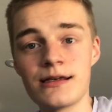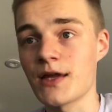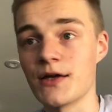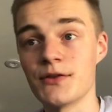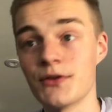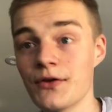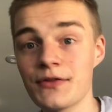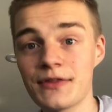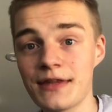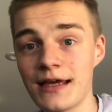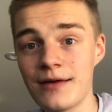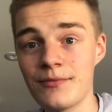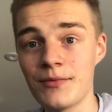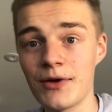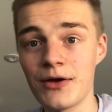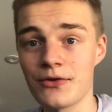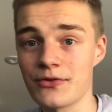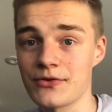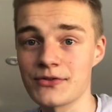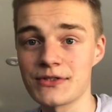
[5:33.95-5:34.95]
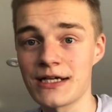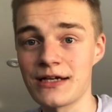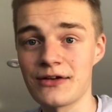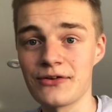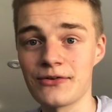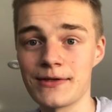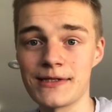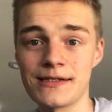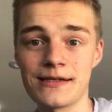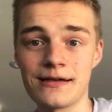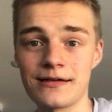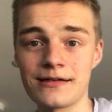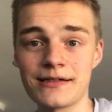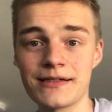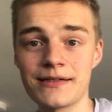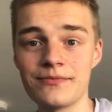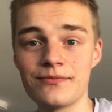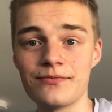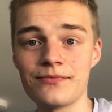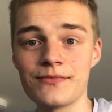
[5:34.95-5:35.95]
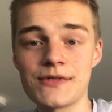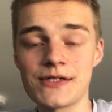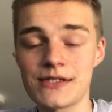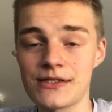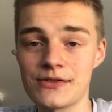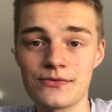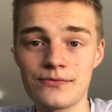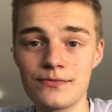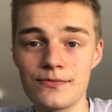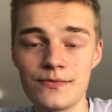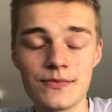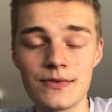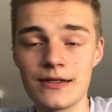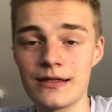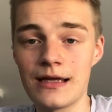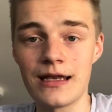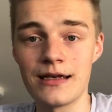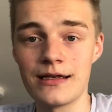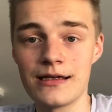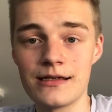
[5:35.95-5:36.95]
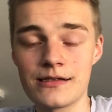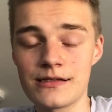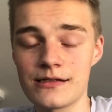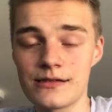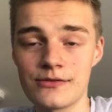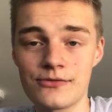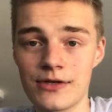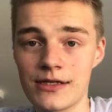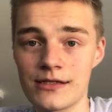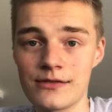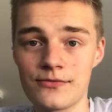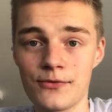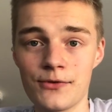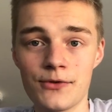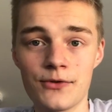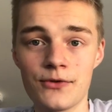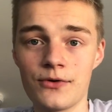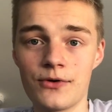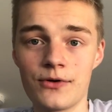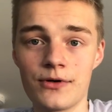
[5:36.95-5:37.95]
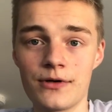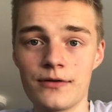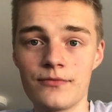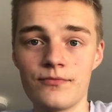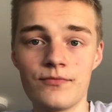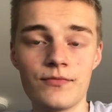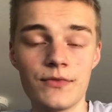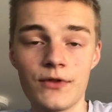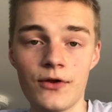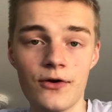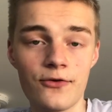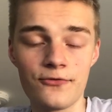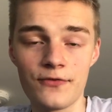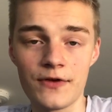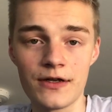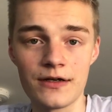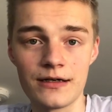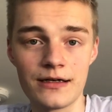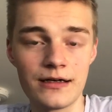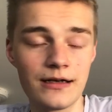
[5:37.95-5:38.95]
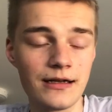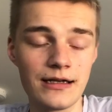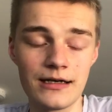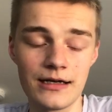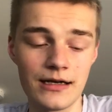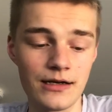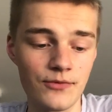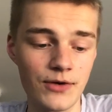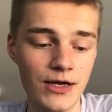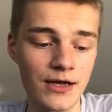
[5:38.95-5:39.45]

Not that my other channel is like any stressful or not fun in any way.